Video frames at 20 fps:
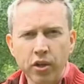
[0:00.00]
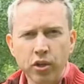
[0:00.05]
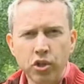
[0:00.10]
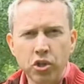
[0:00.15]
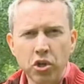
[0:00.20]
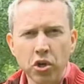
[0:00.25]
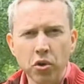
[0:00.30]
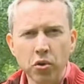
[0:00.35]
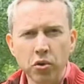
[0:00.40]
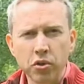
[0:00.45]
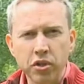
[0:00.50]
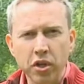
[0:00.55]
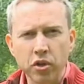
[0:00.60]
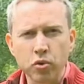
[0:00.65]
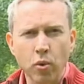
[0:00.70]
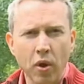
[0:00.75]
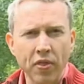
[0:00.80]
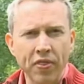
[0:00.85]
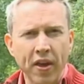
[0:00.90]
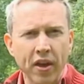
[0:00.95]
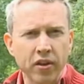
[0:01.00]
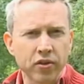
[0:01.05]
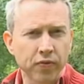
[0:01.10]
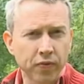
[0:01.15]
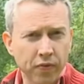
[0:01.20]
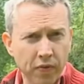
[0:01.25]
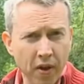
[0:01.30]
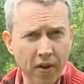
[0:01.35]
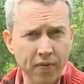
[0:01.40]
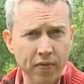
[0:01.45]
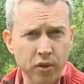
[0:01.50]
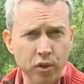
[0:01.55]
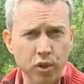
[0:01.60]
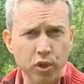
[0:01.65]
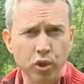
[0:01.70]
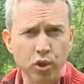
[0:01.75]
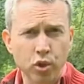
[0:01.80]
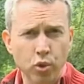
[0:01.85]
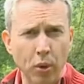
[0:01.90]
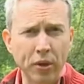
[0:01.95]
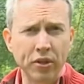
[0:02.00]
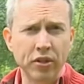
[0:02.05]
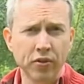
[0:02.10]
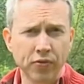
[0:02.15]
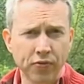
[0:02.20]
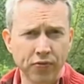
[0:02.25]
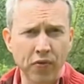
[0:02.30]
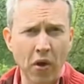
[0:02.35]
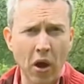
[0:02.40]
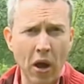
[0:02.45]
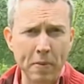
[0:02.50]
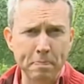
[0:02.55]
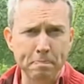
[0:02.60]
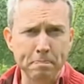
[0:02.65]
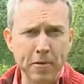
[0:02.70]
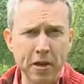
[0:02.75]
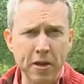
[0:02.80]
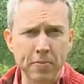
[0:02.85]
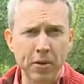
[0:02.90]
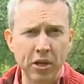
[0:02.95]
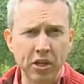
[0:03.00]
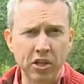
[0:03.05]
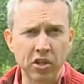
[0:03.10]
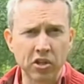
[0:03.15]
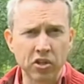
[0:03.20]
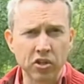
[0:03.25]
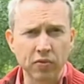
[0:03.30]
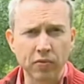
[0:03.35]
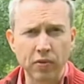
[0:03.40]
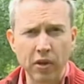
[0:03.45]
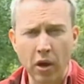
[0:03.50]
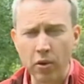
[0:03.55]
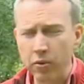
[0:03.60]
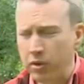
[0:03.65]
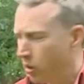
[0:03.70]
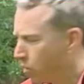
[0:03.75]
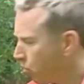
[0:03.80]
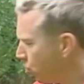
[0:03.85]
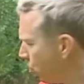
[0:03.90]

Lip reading: choose, there's 1,525 millimetres of loading